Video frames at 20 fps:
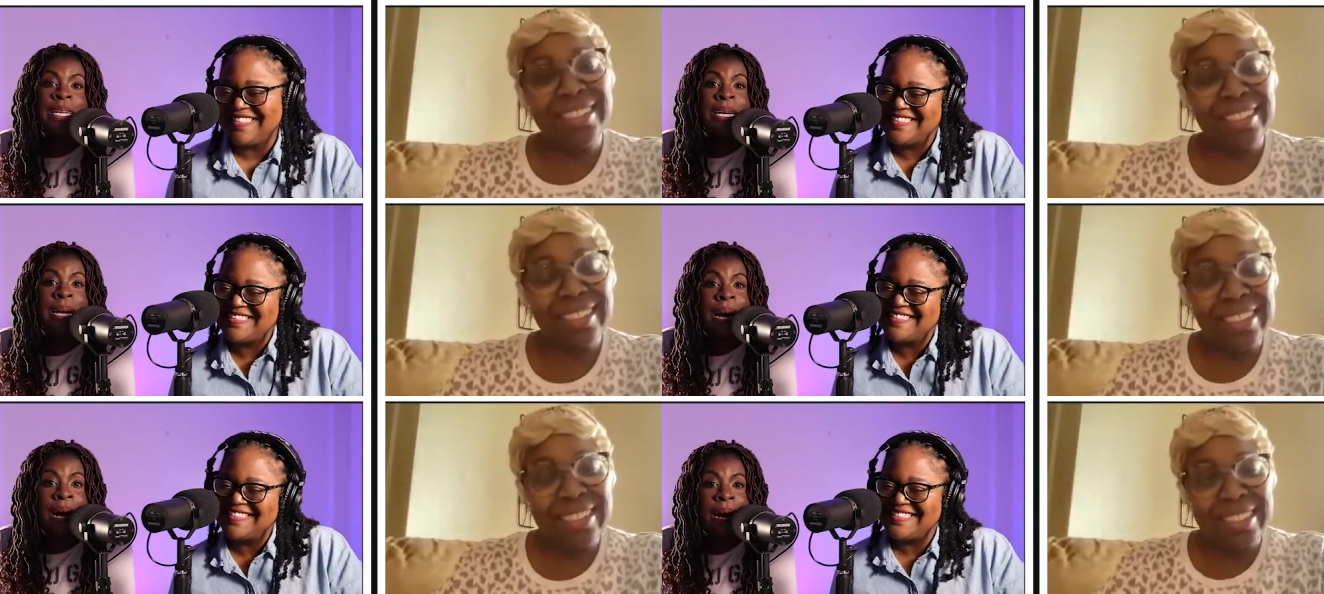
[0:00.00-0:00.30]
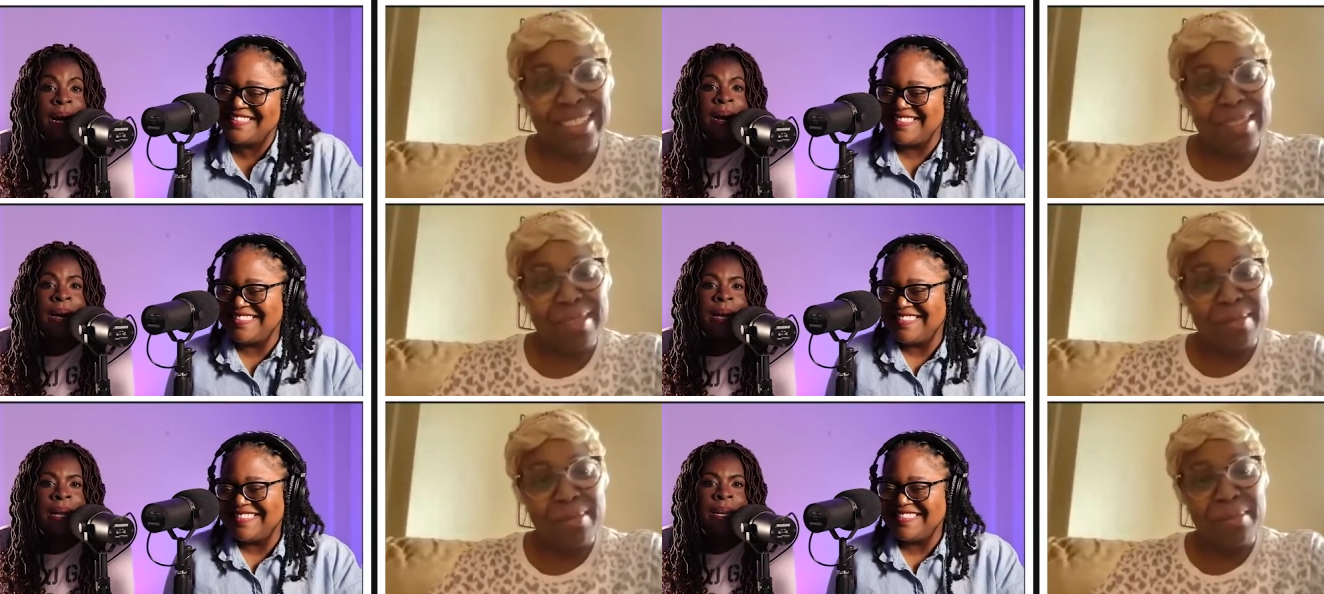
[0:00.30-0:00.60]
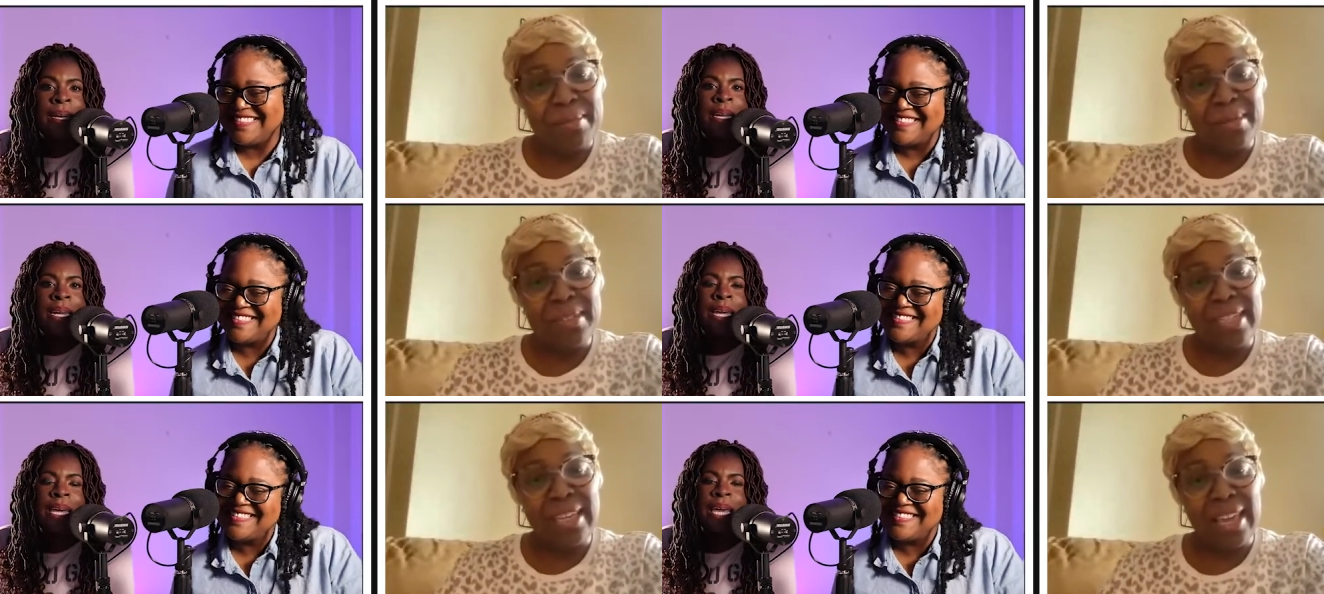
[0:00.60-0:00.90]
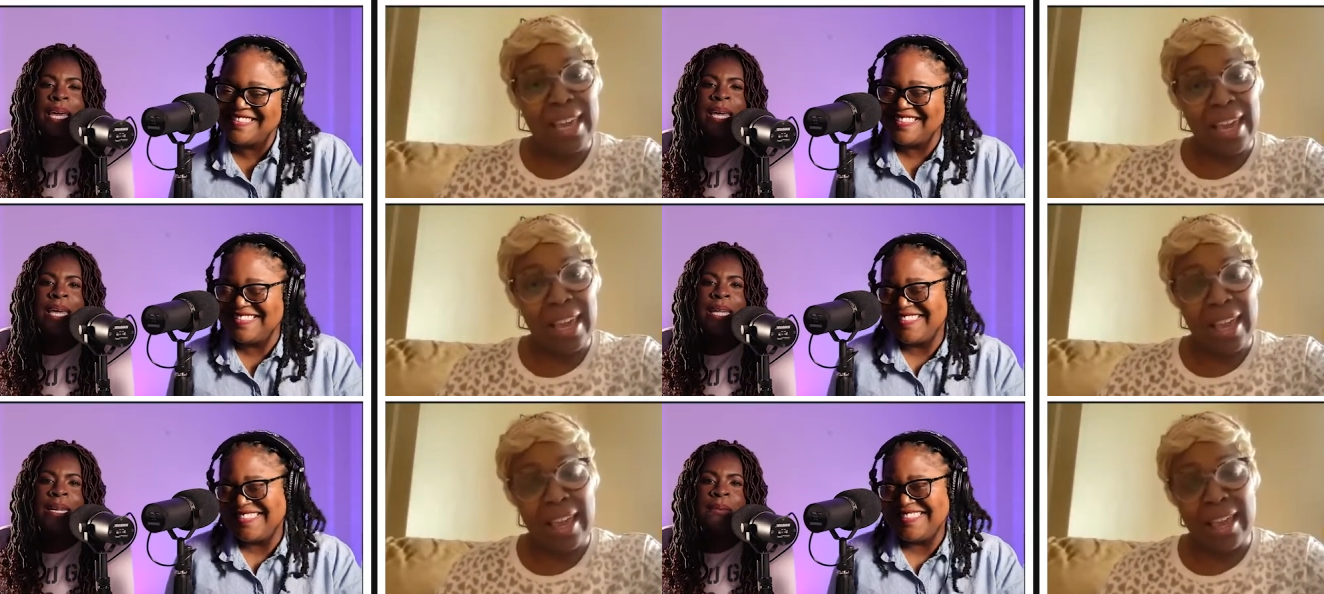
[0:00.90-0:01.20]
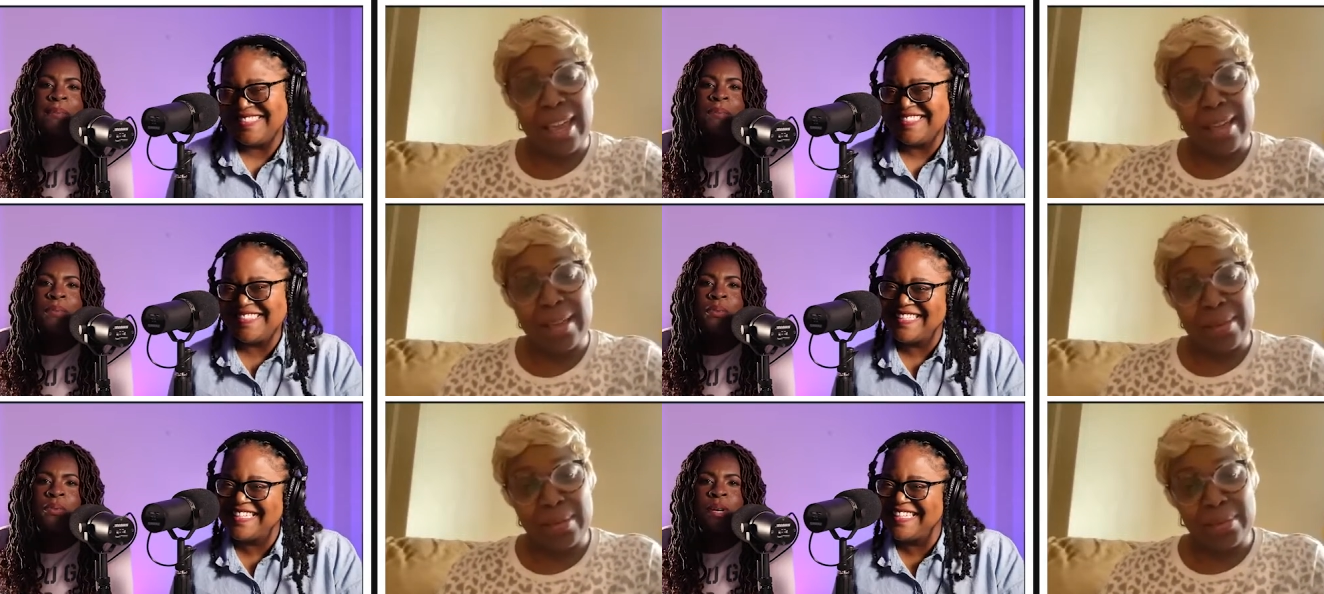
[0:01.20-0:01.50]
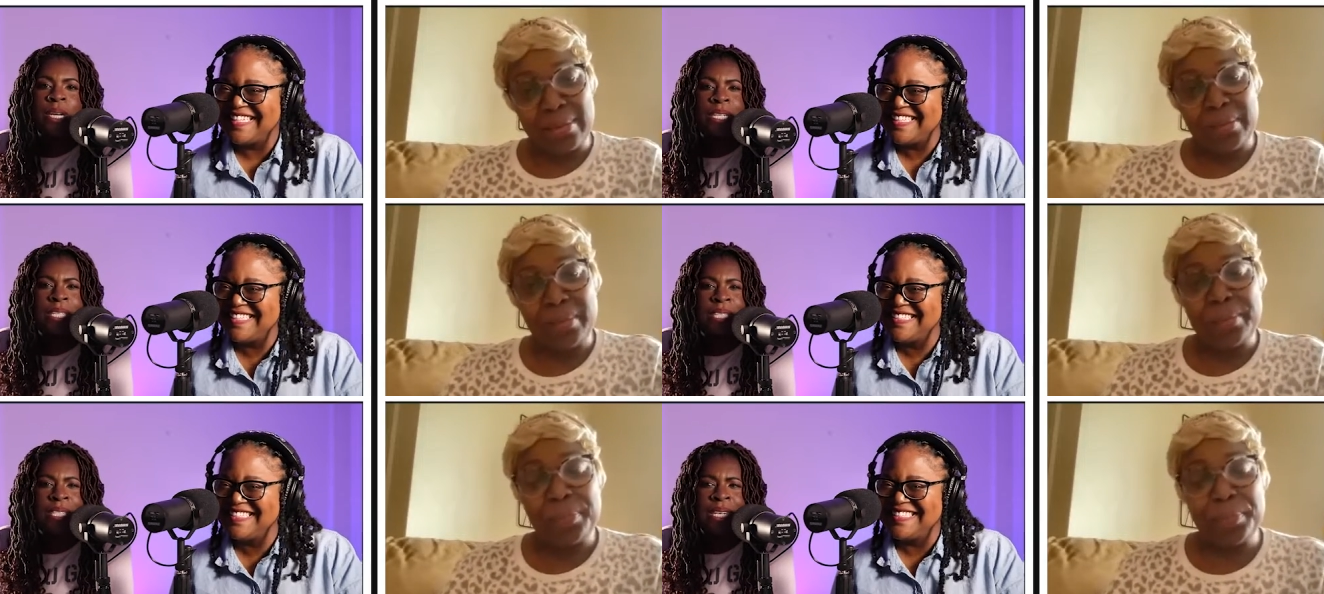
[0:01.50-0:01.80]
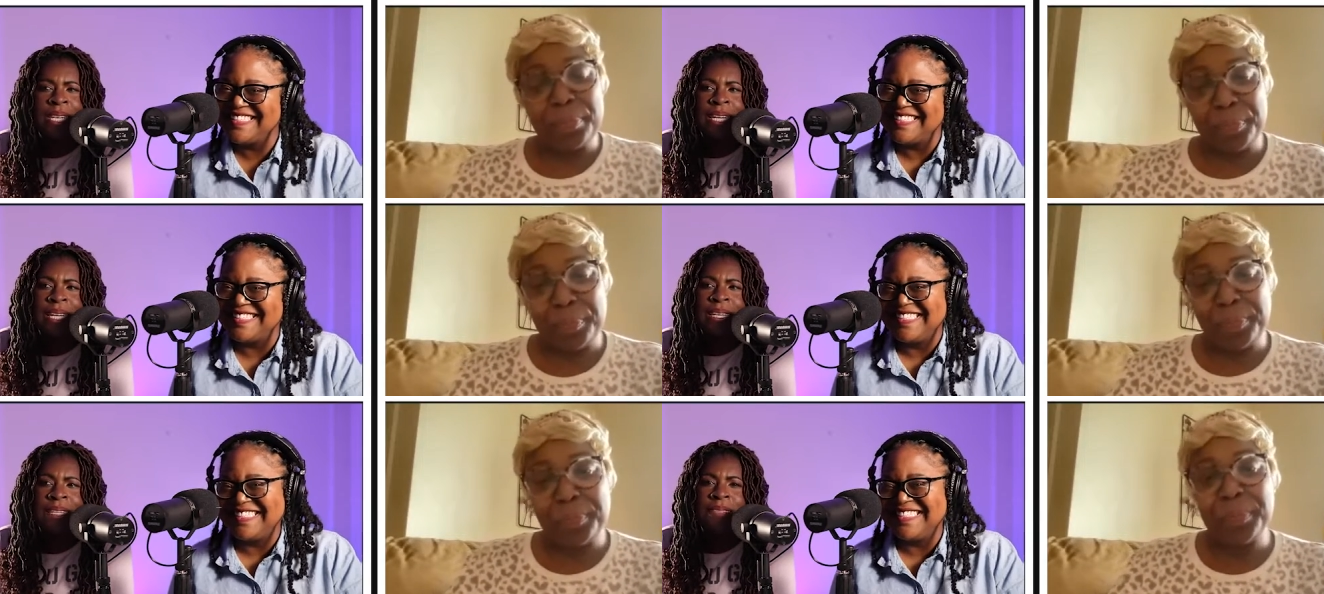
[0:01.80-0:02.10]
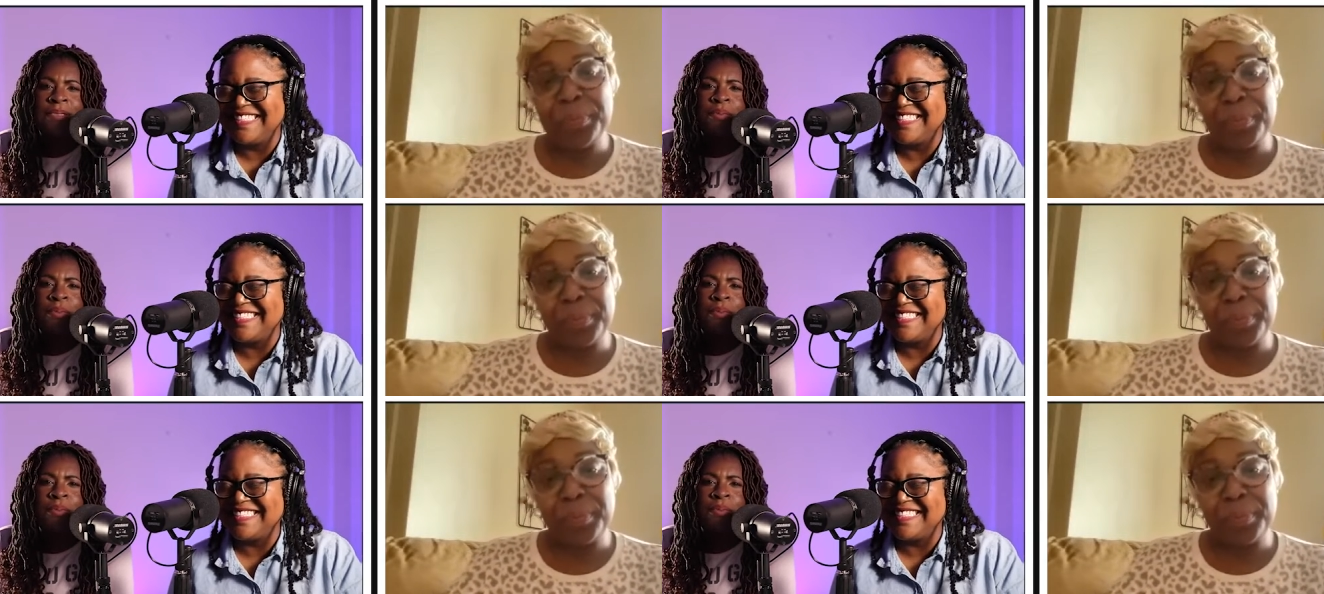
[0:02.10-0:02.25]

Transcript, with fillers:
Speaker 1: God and yeah. preaching and